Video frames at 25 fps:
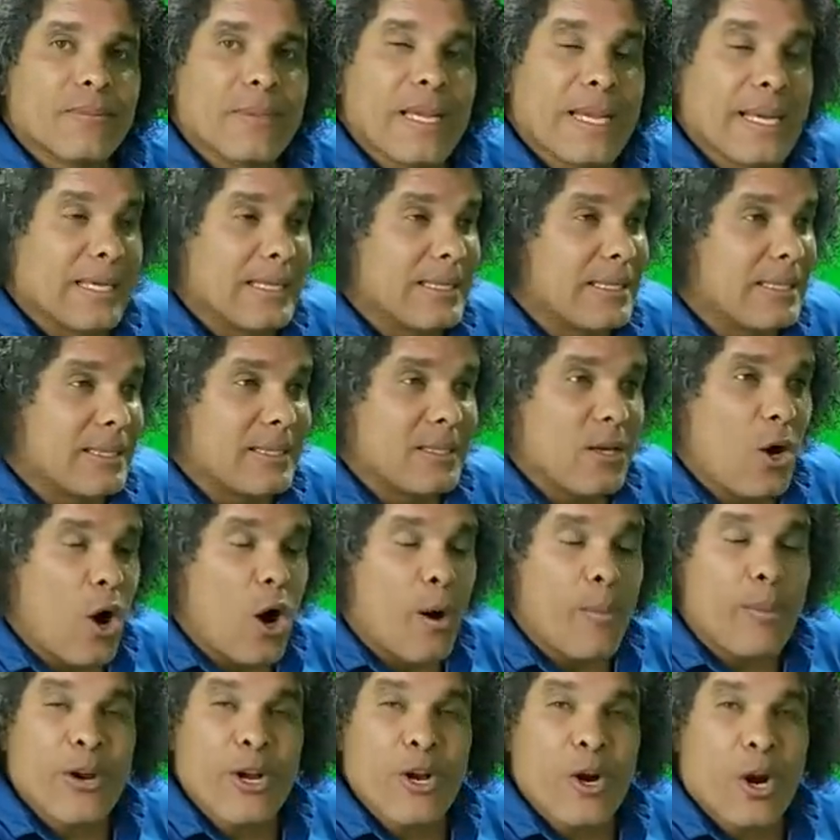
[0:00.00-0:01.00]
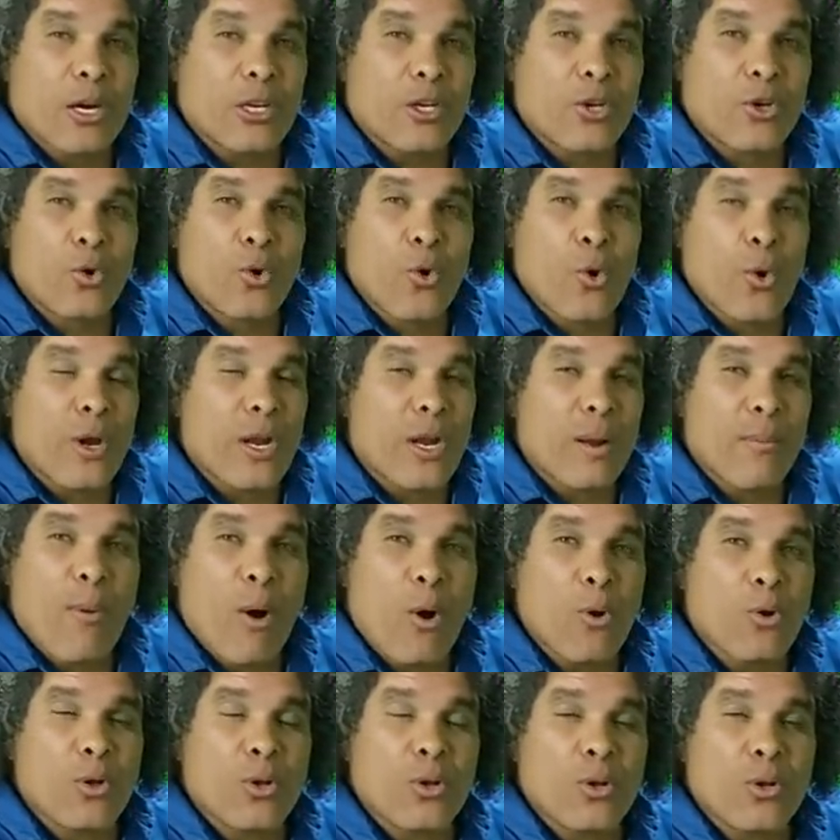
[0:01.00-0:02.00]
Is Aubrey Norton going
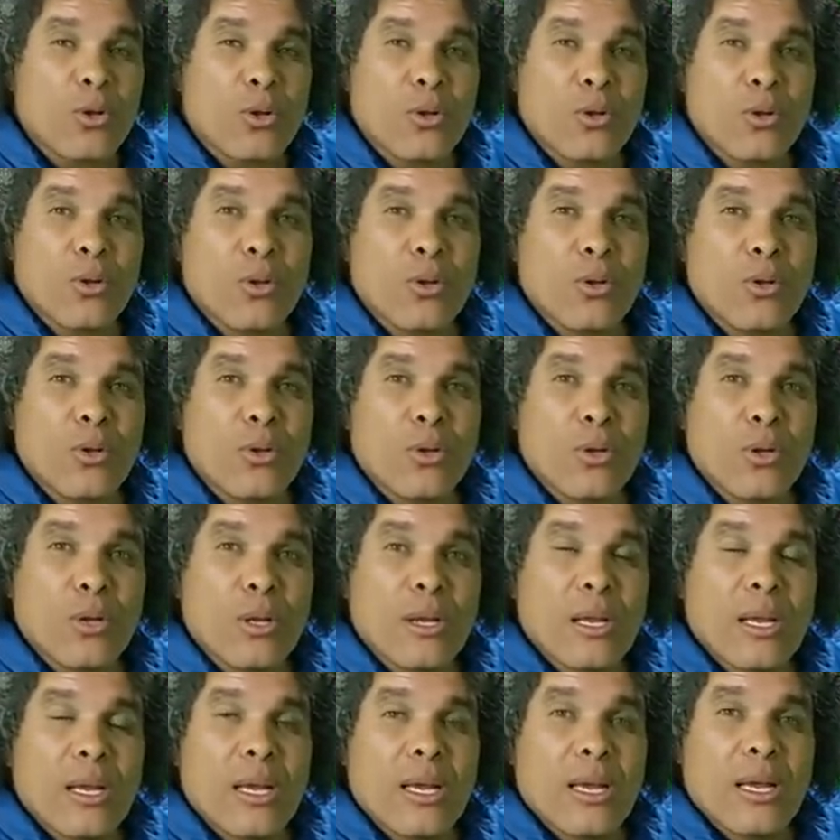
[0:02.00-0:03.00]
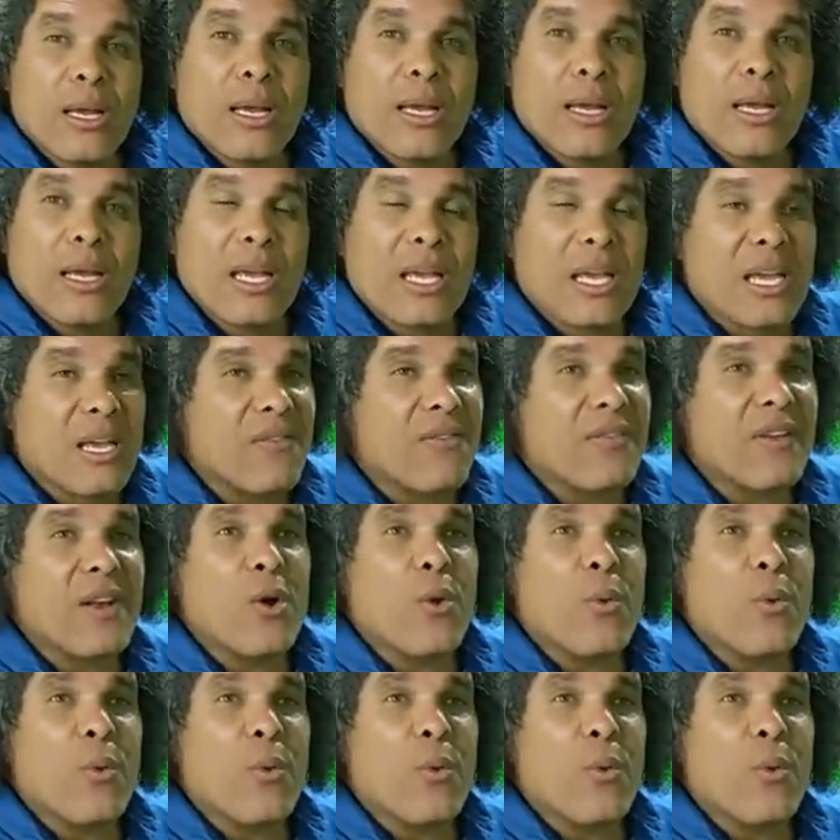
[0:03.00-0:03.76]
about giving